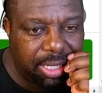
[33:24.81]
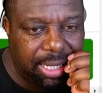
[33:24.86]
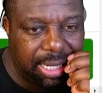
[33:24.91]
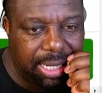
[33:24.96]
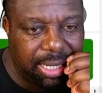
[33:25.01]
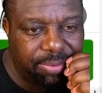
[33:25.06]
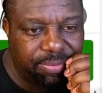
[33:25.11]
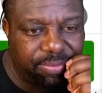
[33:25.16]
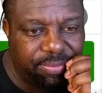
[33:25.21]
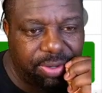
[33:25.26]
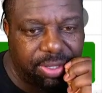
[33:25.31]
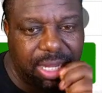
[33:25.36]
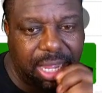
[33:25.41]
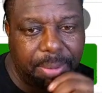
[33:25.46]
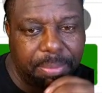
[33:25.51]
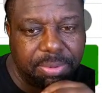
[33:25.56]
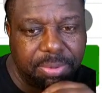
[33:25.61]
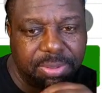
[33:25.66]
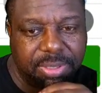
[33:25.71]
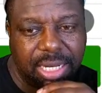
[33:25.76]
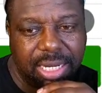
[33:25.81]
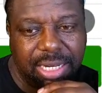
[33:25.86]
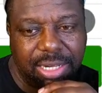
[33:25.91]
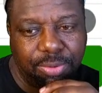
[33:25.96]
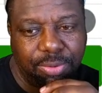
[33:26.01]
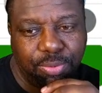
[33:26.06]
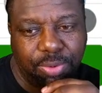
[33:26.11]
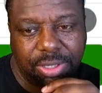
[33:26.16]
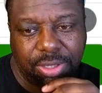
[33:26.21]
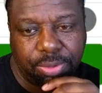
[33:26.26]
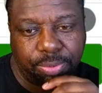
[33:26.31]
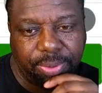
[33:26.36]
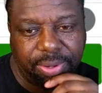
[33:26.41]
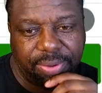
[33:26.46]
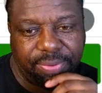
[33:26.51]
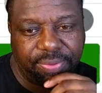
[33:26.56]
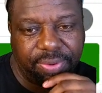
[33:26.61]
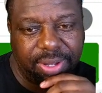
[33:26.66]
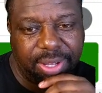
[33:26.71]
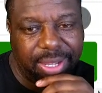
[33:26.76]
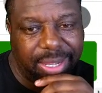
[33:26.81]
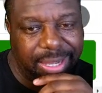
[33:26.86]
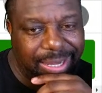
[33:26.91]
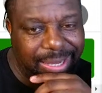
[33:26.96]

and for Yabusele and 1 3 for